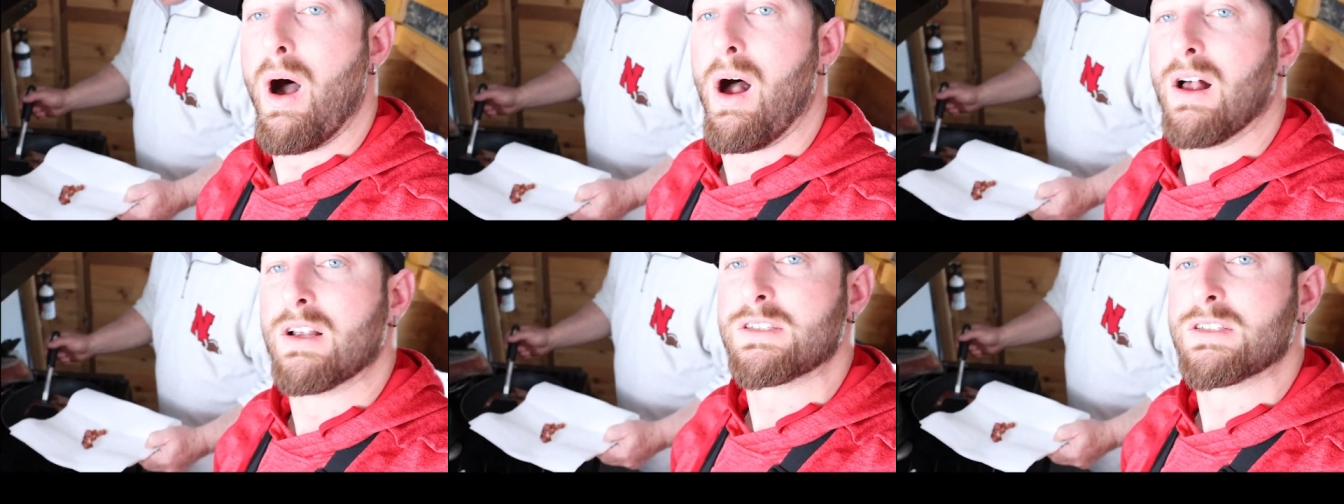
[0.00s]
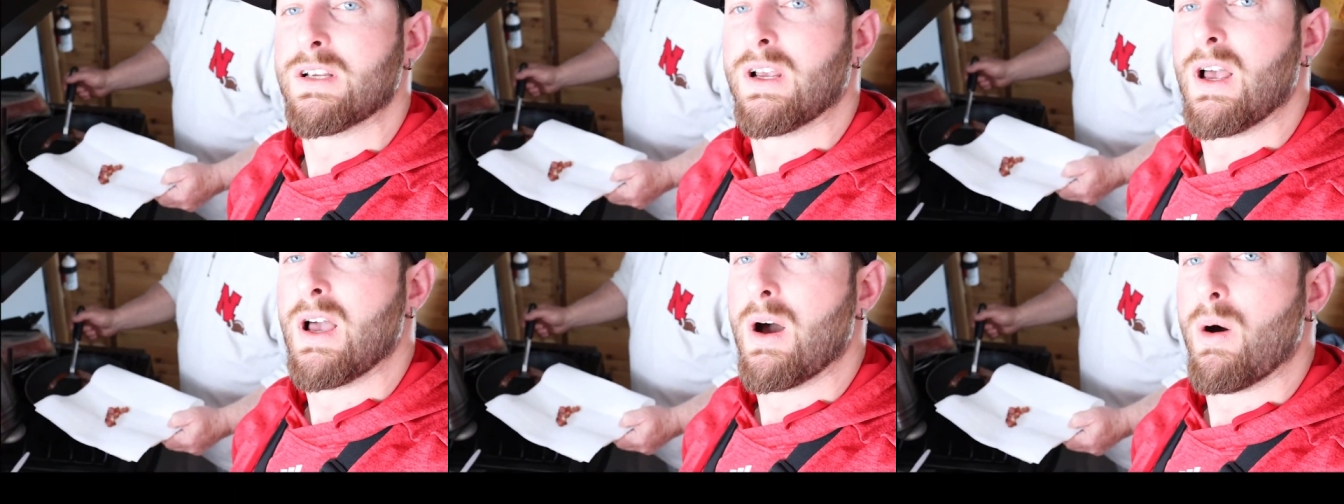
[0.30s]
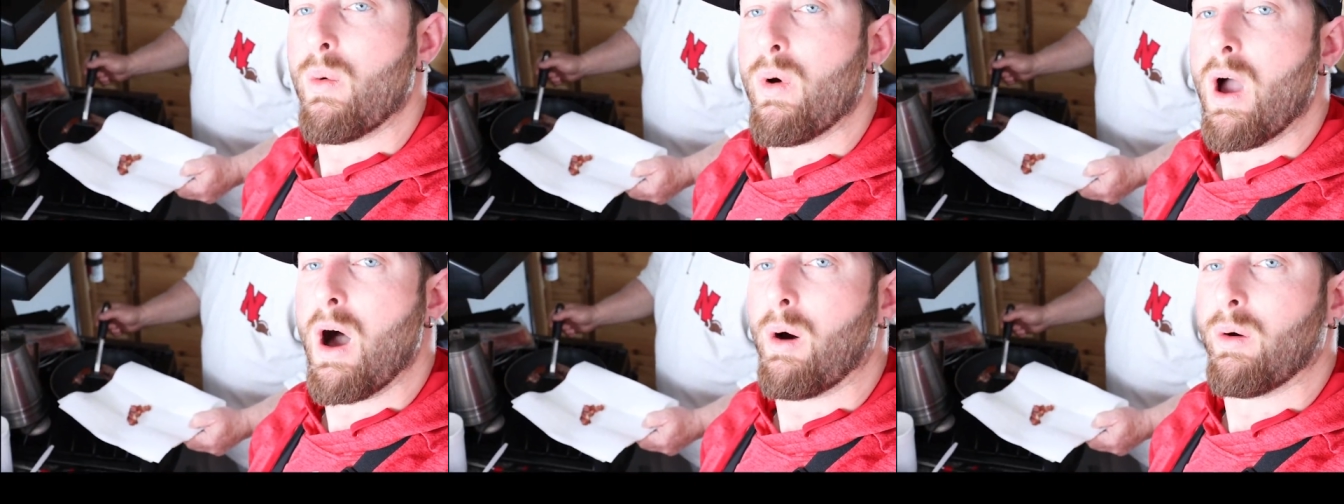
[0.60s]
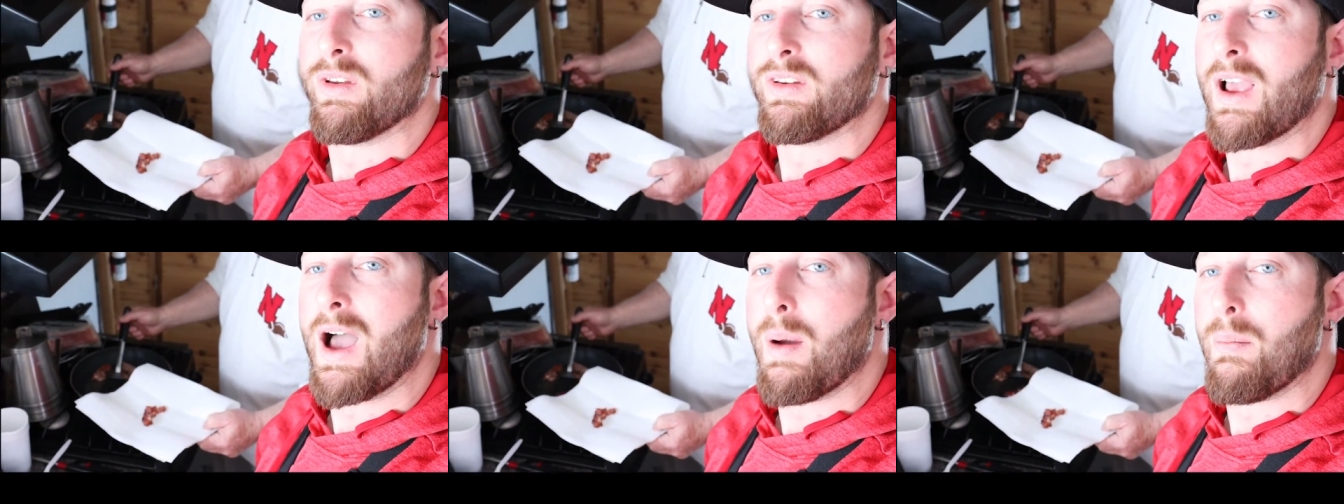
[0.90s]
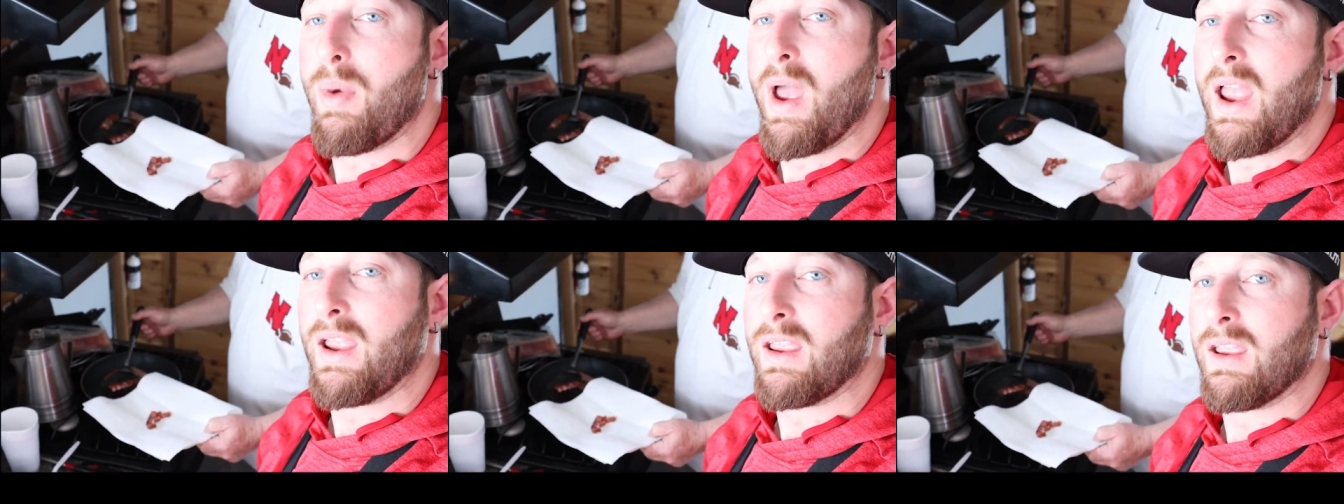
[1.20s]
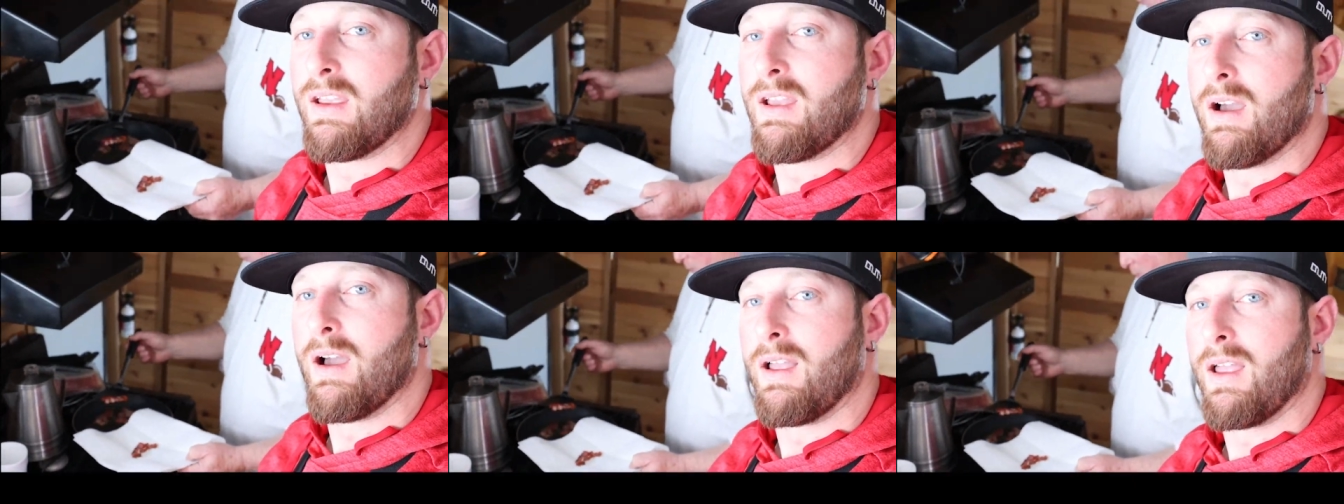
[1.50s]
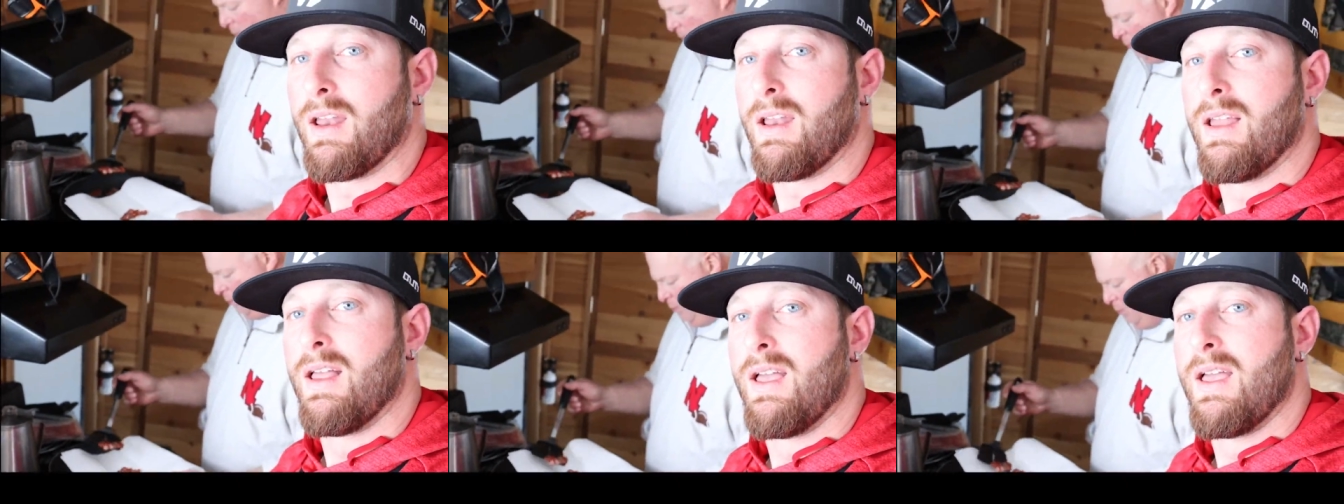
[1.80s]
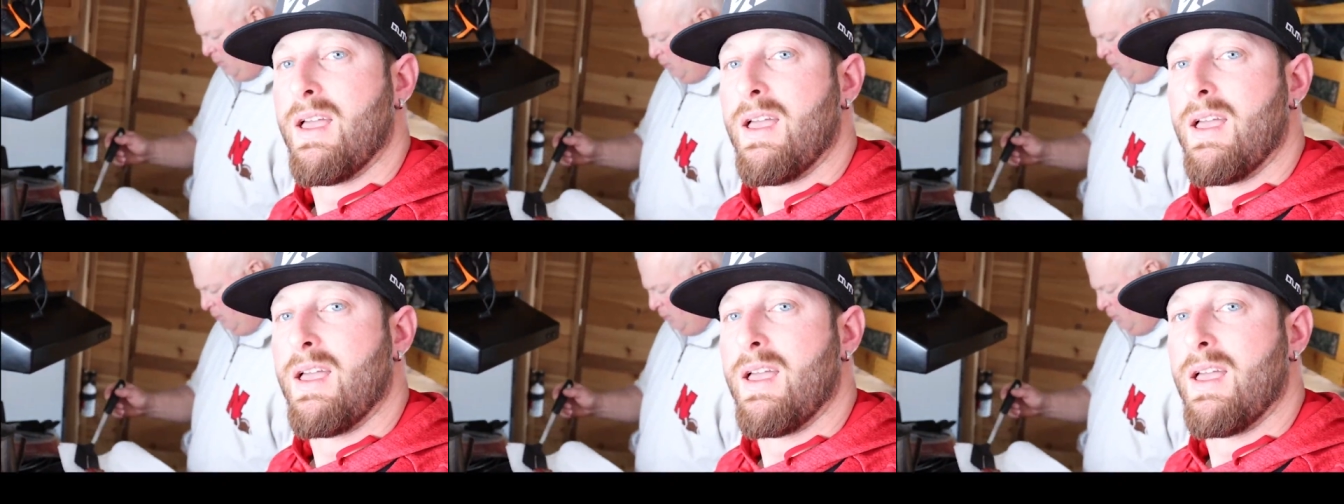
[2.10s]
us, we always got bacon cooking.